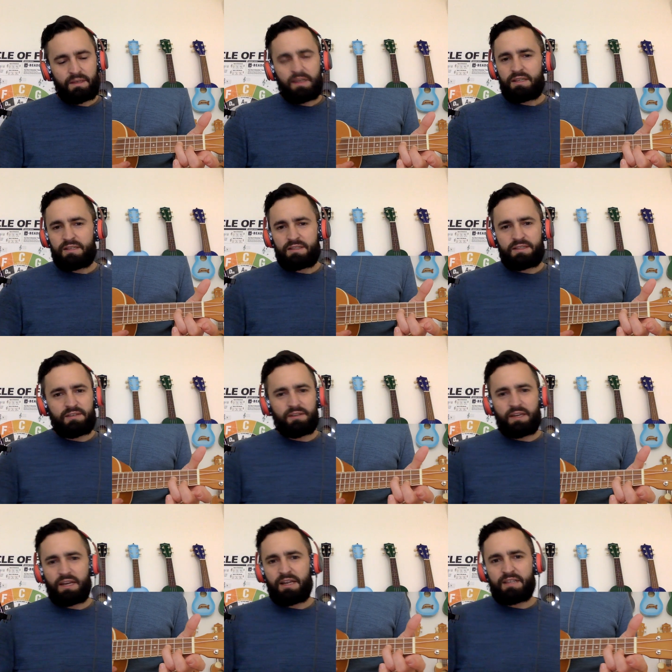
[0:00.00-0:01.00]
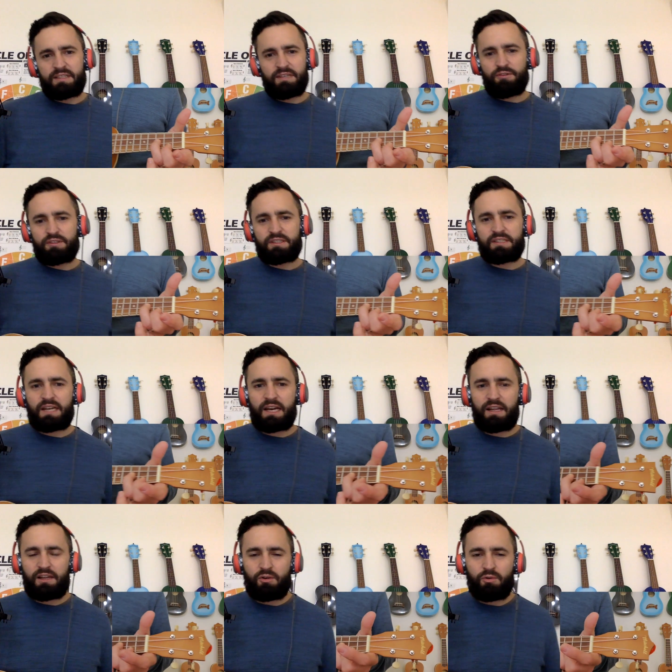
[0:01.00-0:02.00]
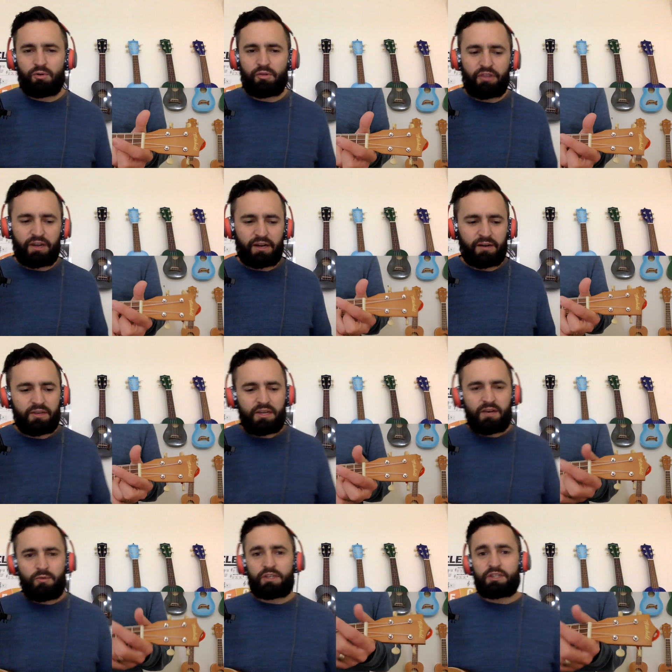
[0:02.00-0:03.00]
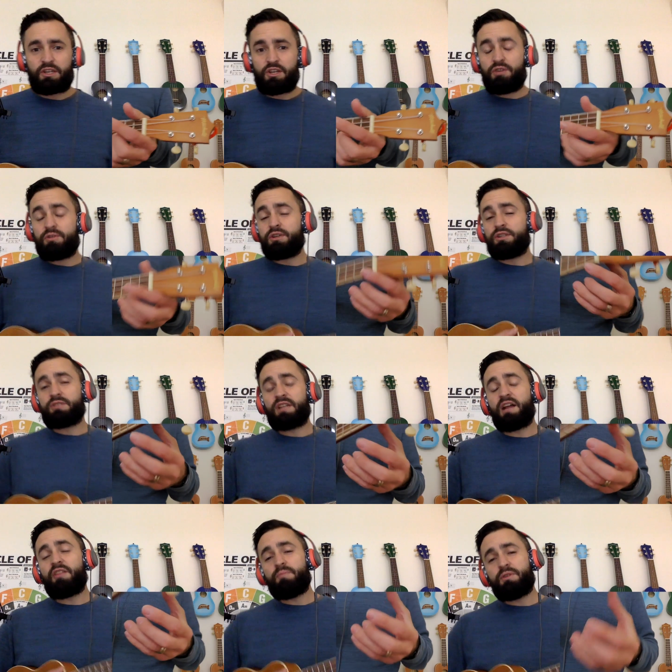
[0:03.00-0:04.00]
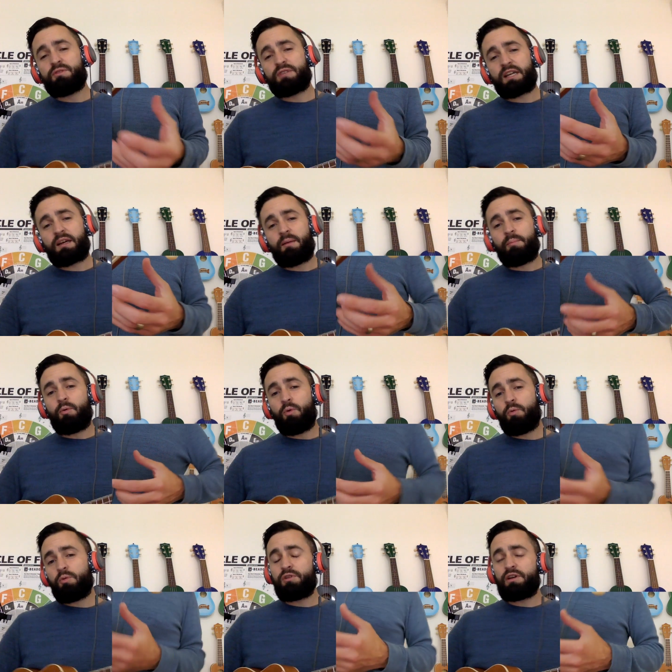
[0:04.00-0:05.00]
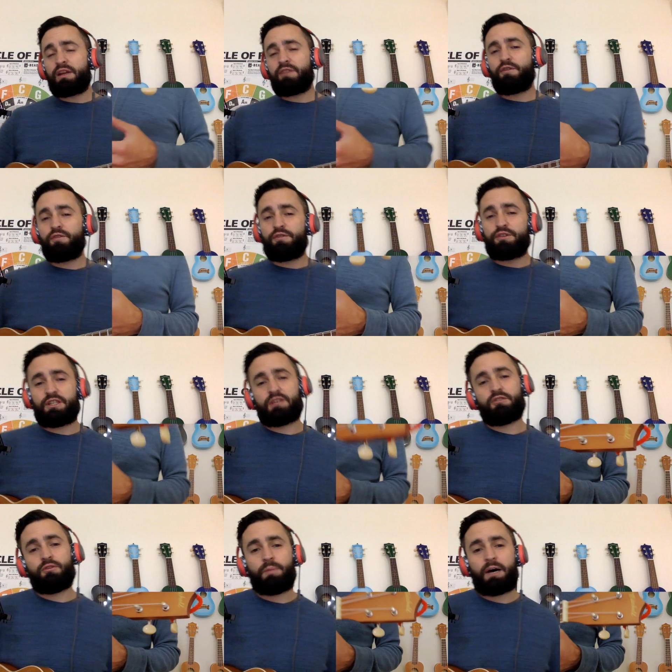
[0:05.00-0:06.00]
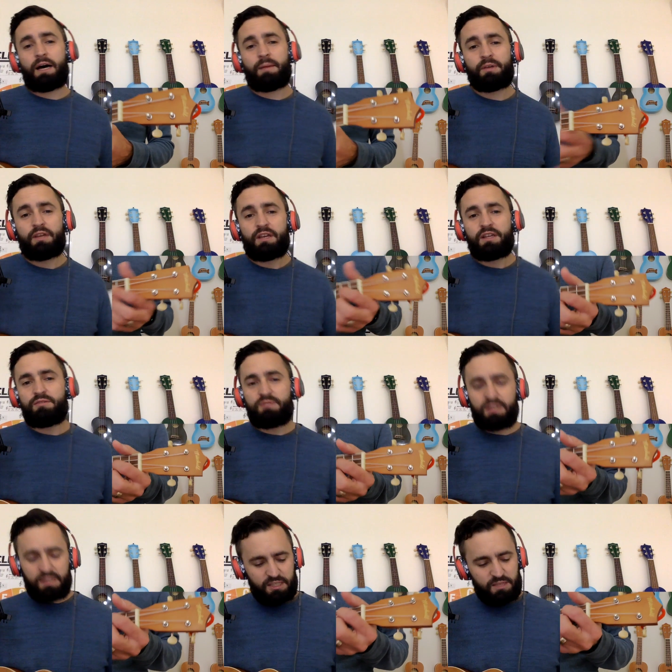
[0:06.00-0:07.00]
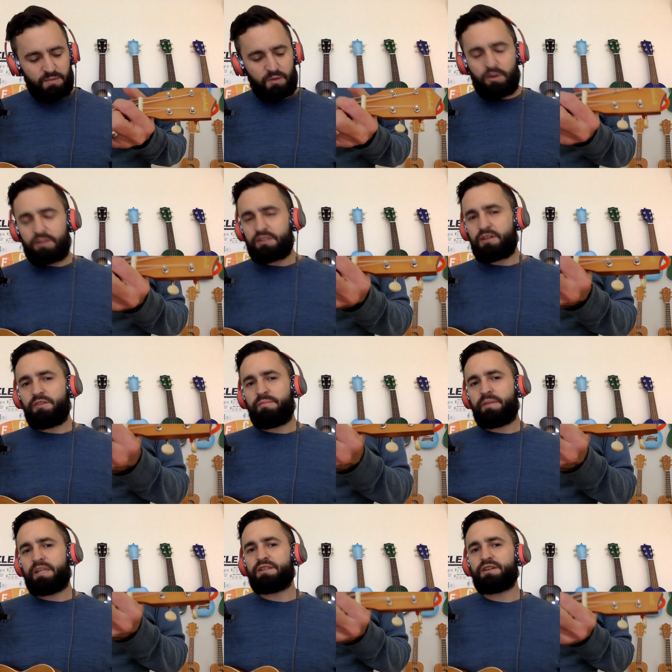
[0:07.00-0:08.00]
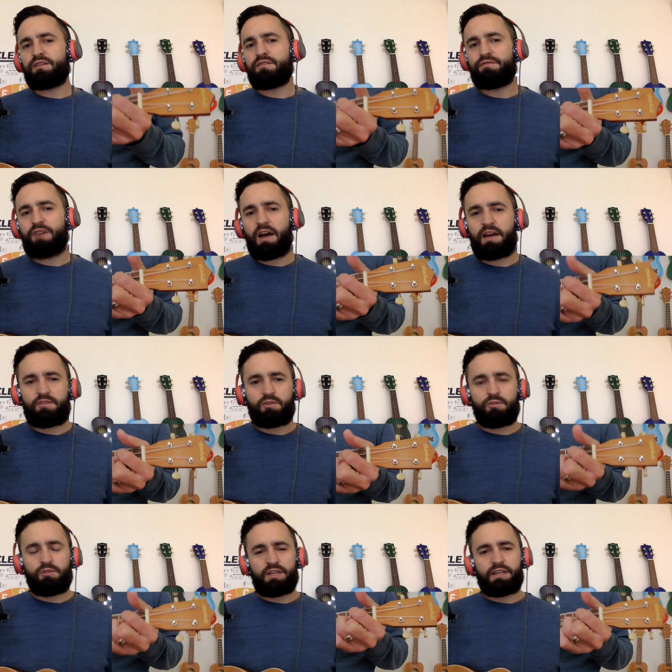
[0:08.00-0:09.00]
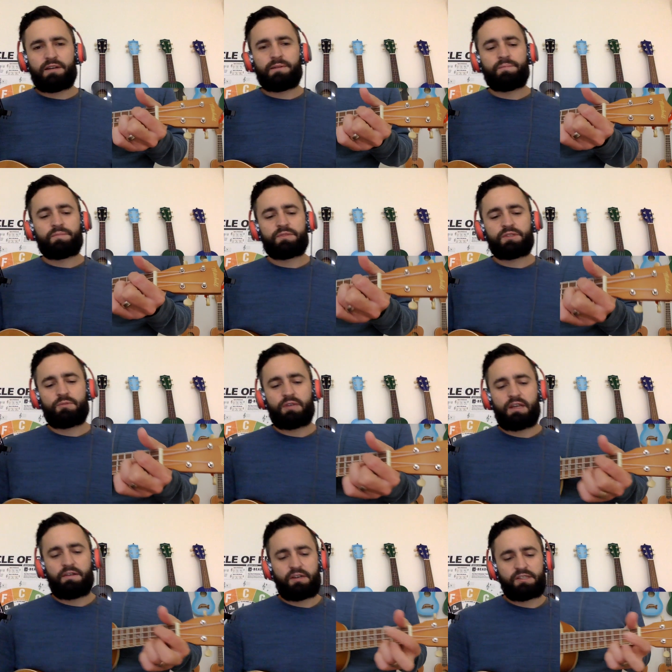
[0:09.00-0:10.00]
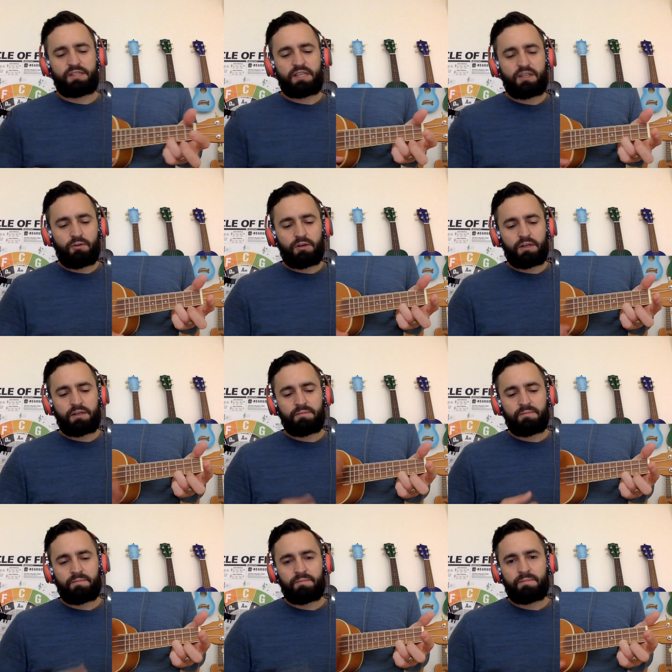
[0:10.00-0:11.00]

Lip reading: you still get a different style of chord there, which you could use in other music, but what we're looking for general pop, you need this to be what's called a major 5 chord here. So we have our C chord. A